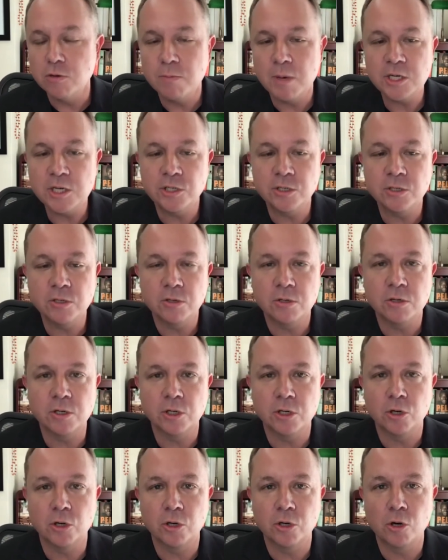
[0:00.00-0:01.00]
You mentioned
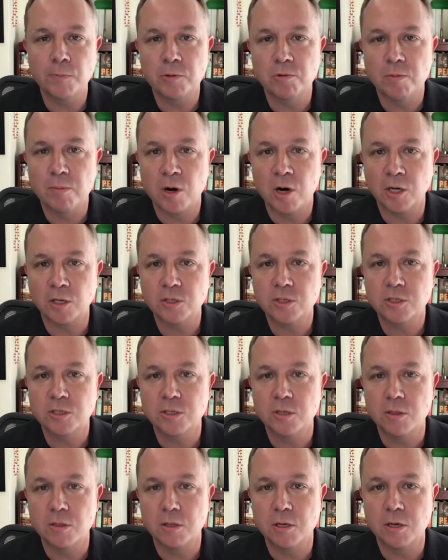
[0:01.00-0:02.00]
during your open
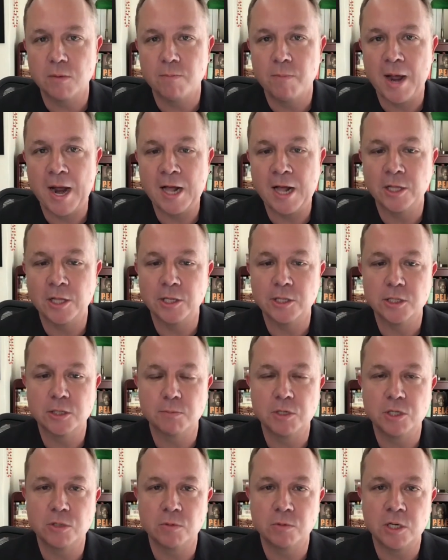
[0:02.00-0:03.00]
remarks the
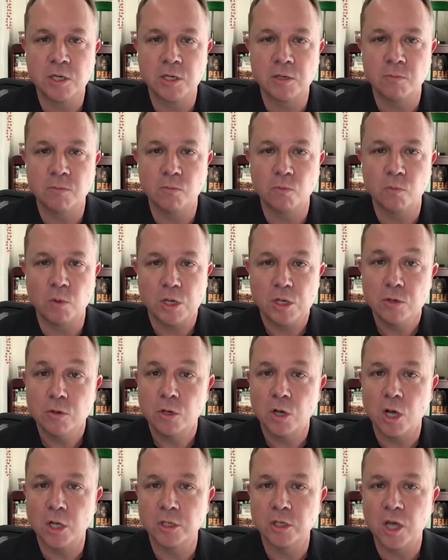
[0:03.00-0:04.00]
balance between what
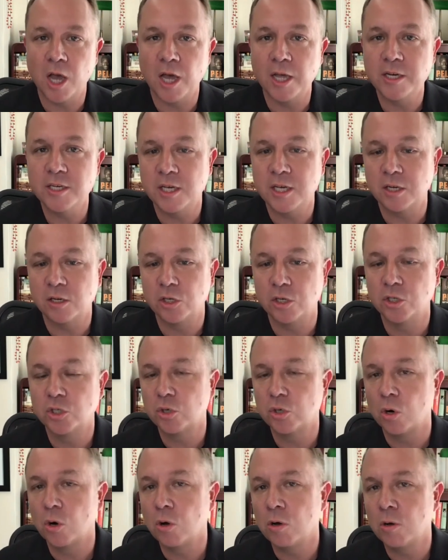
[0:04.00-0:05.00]
you called content
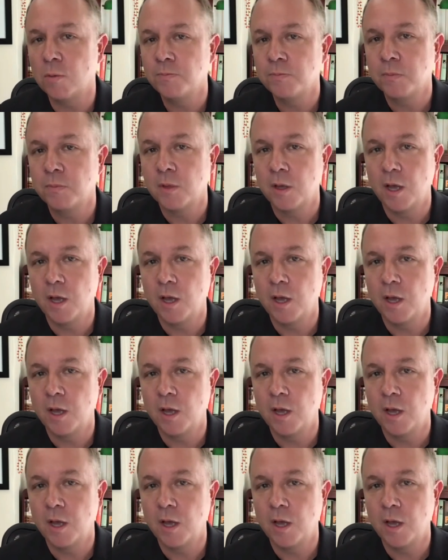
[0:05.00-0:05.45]
control